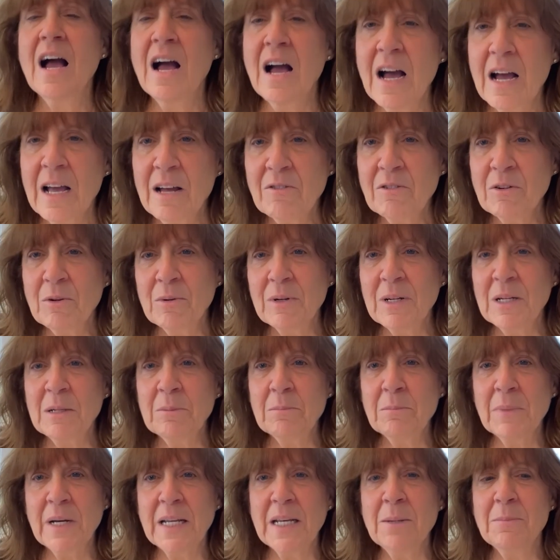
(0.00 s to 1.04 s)
Hi everyone,
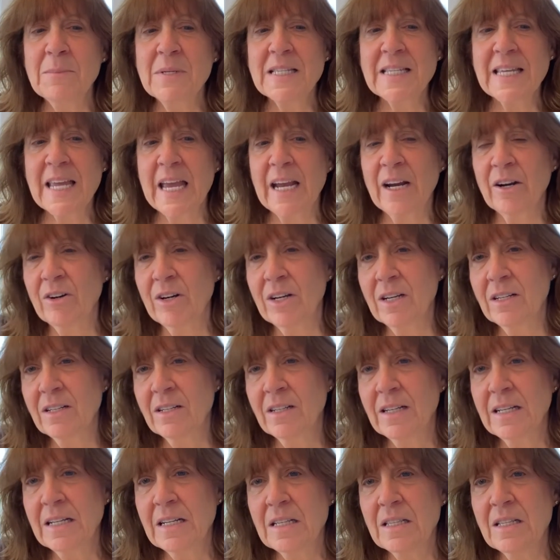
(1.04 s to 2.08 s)
my name is Karen.
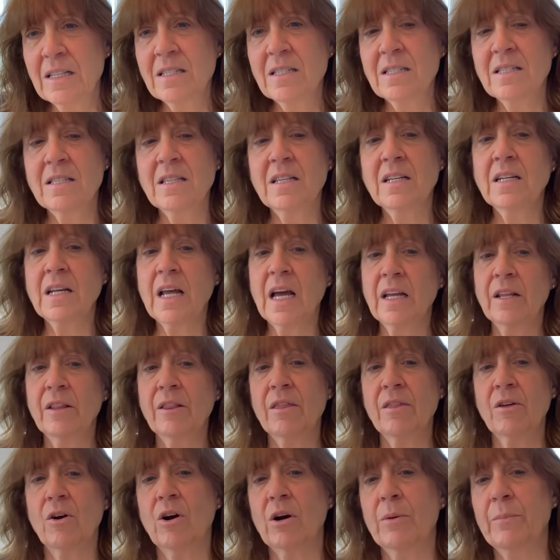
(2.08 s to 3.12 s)
This is the
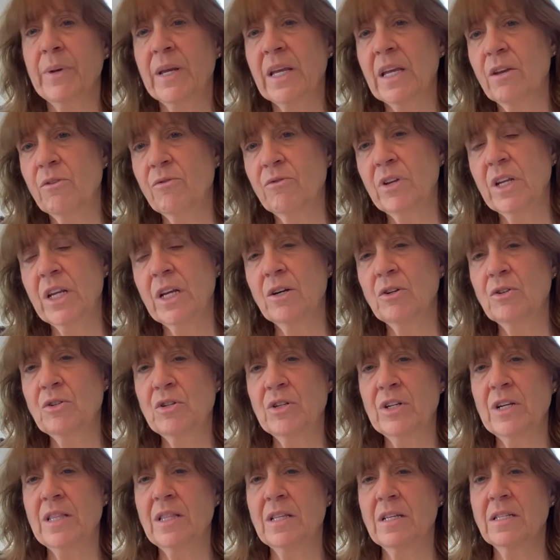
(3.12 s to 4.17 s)
9th art making video
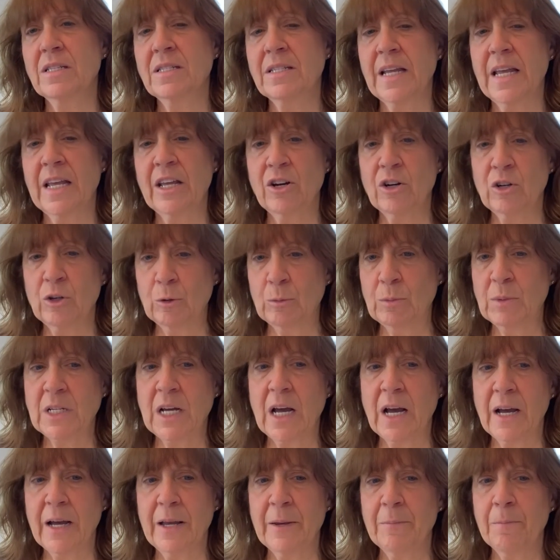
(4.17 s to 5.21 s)
during the stay-at-home
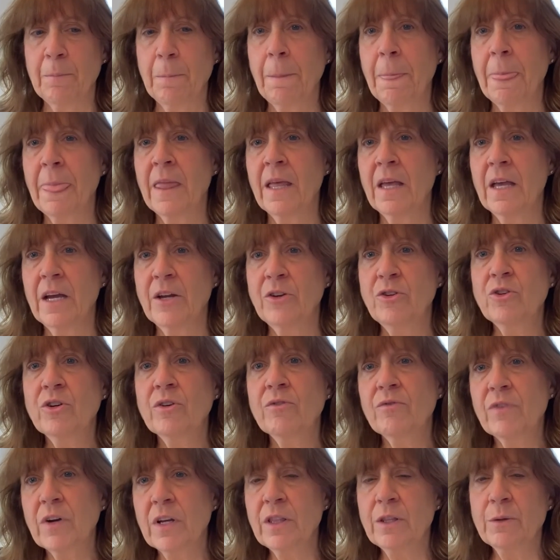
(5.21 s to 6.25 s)
time. And you can
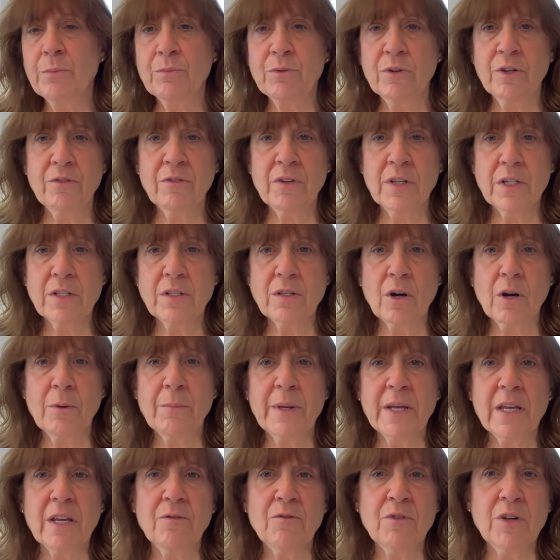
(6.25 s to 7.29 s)
find the previous art
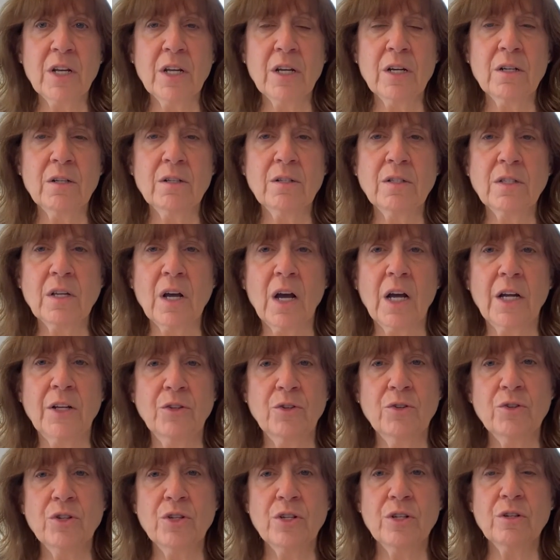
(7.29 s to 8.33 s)
making videos on
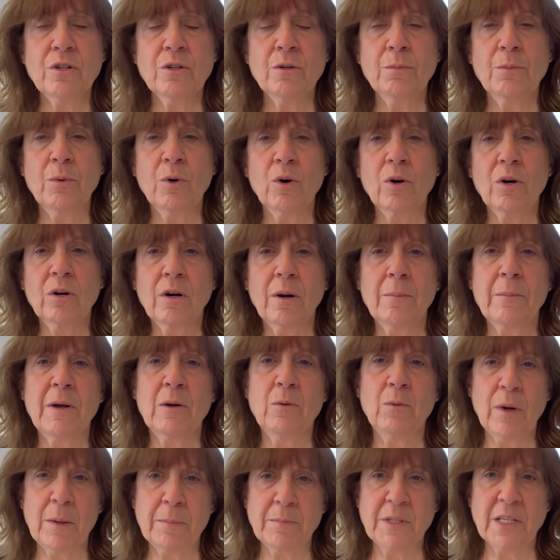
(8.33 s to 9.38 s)
YouTube or on my
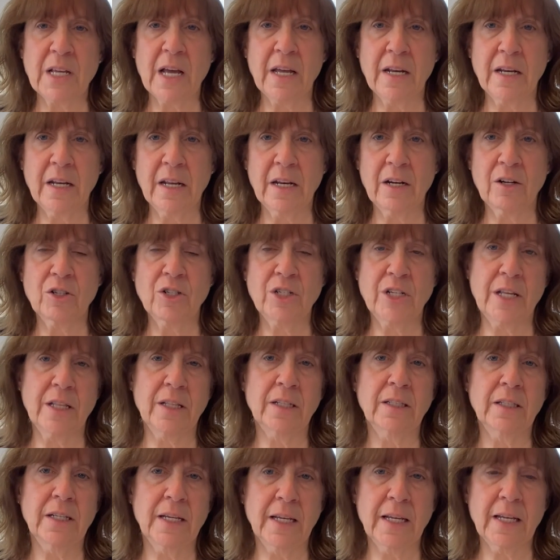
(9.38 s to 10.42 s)
website, and I'll share the
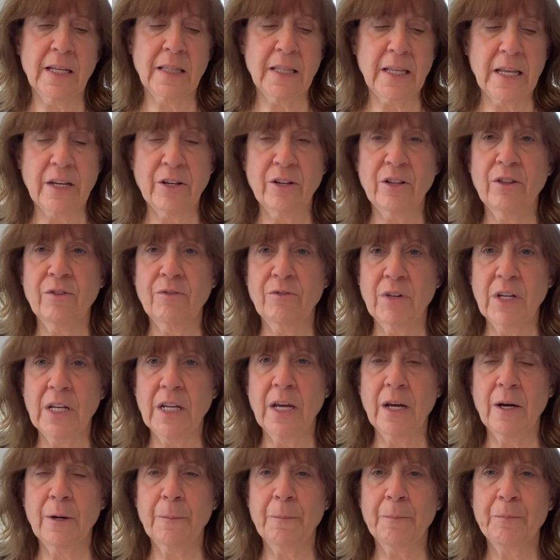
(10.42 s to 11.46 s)
link at the end of the
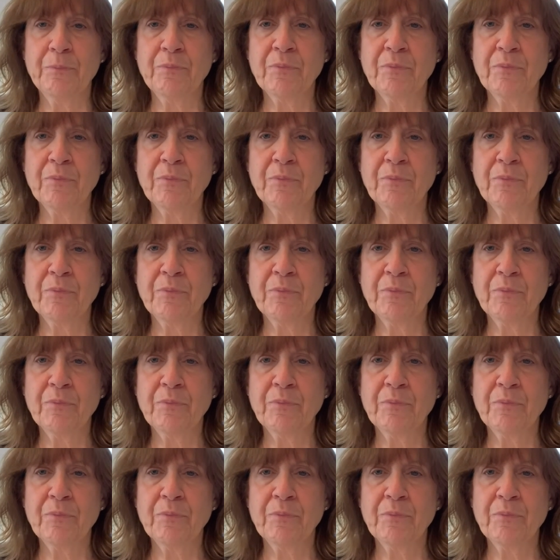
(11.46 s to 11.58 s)
video.